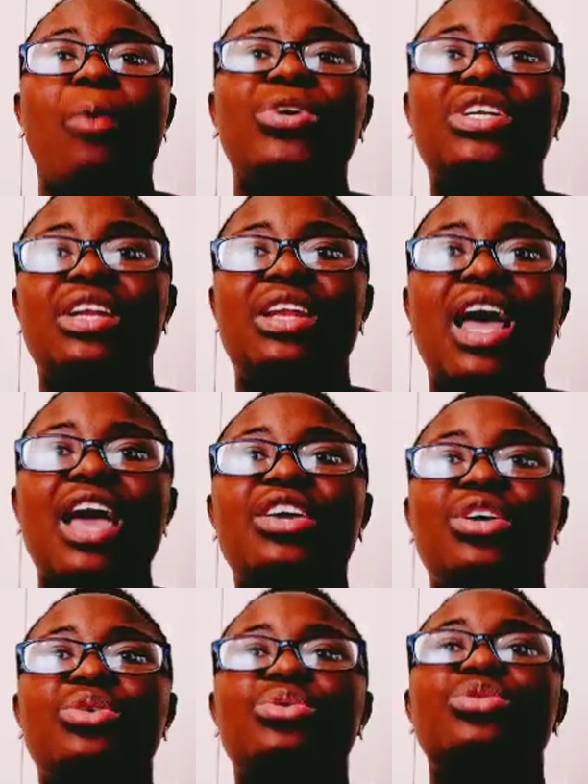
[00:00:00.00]
I would
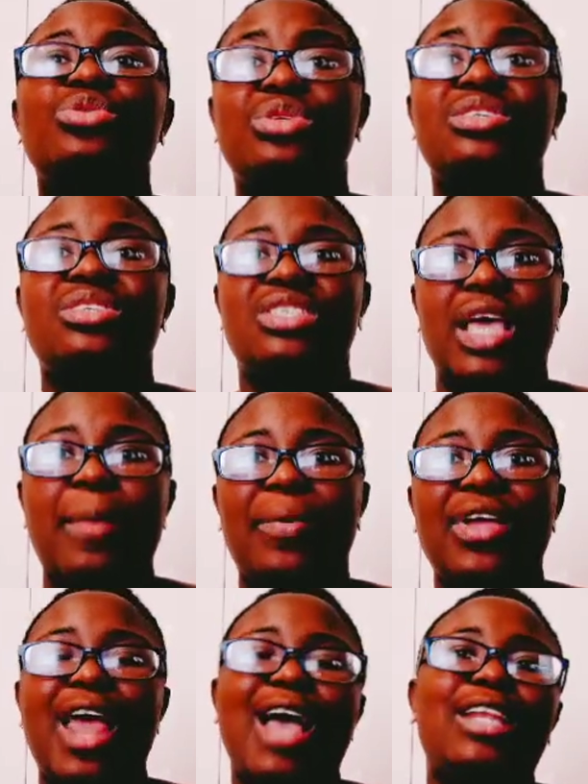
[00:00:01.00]
like you to
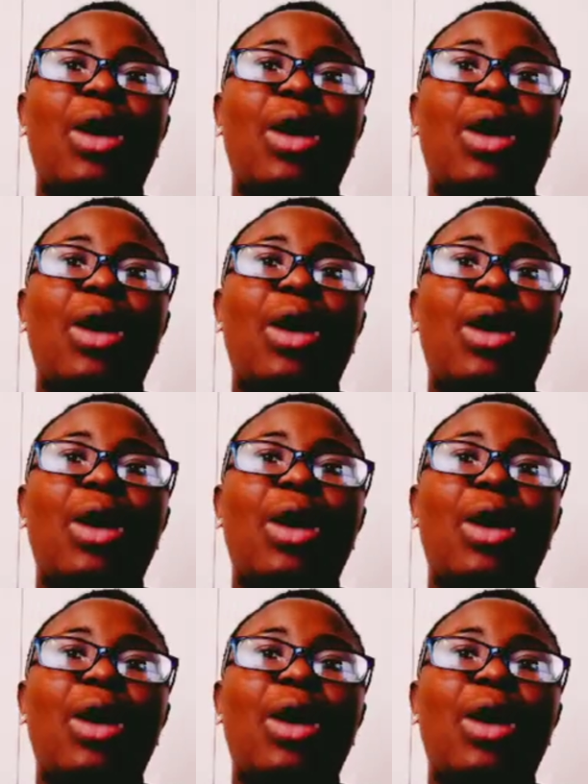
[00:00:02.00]
step in,